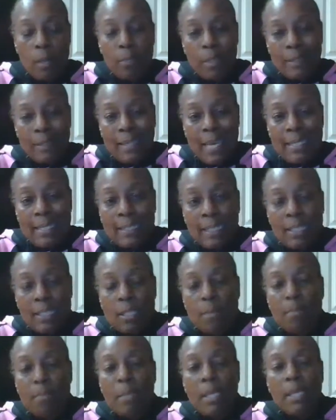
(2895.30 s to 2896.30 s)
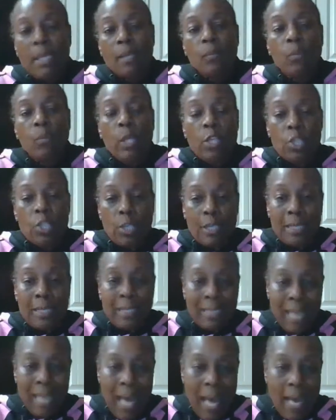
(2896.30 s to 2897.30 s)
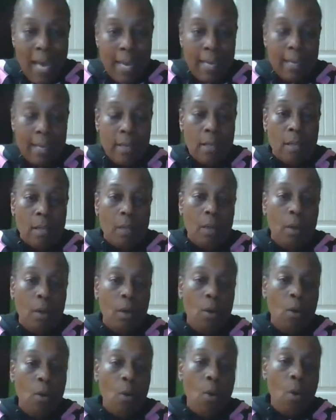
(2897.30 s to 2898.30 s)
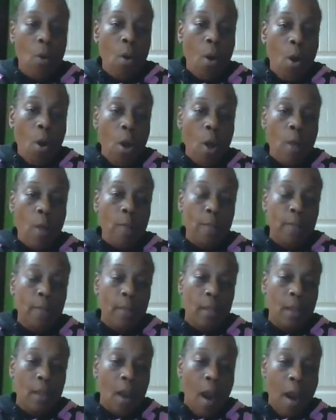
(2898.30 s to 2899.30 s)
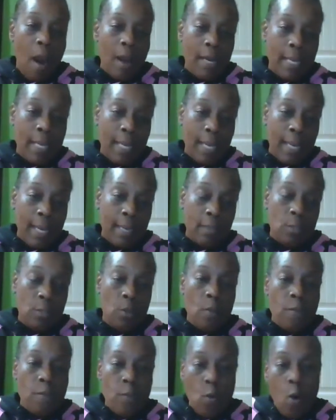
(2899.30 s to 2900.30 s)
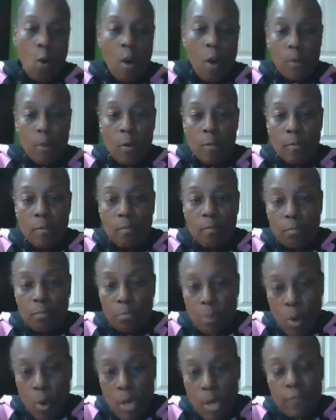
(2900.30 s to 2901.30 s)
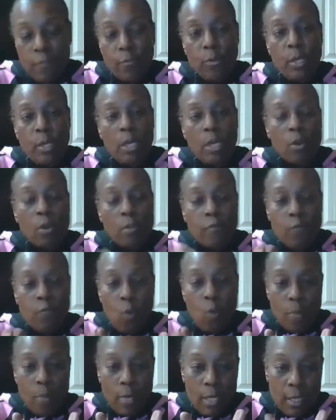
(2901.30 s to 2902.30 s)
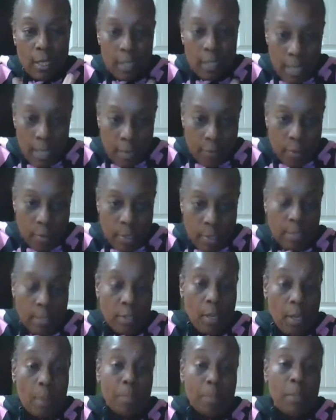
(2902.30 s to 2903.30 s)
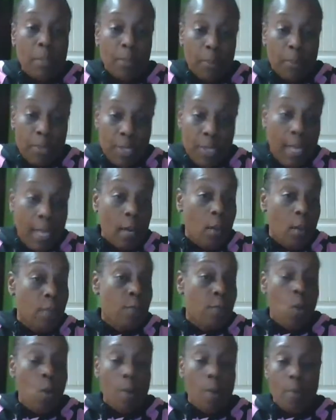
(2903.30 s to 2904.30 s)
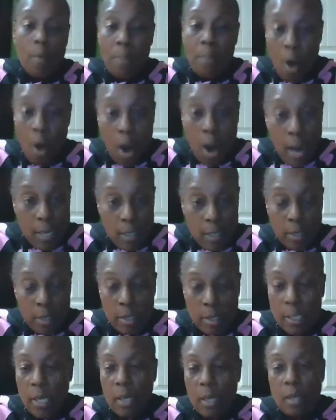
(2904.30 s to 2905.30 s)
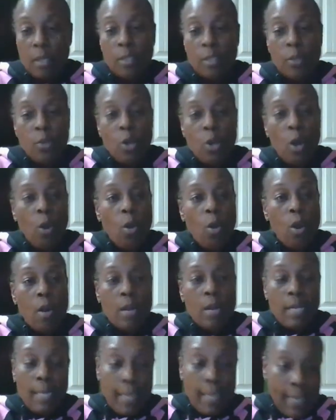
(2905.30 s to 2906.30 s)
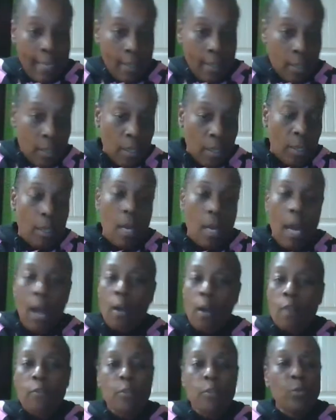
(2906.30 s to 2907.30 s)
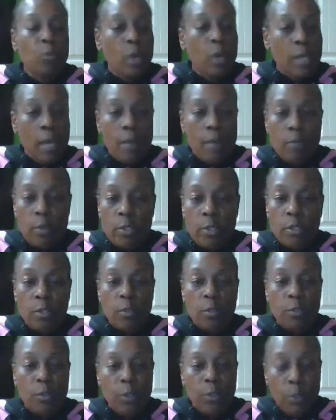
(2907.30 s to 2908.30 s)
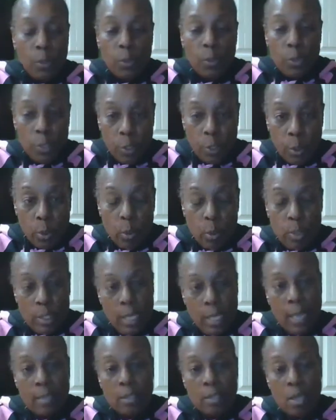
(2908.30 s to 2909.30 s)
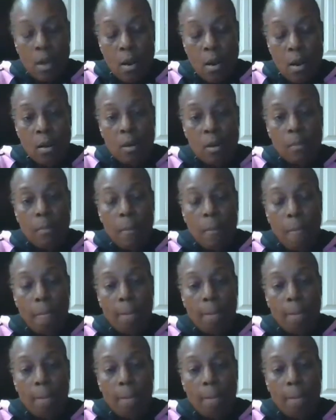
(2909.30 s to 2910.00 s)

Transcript: But that doesn't mean we should lie on our ex or former boyfriend or former lover, as some people say, or former partner, or ex, however, whatever you use that term,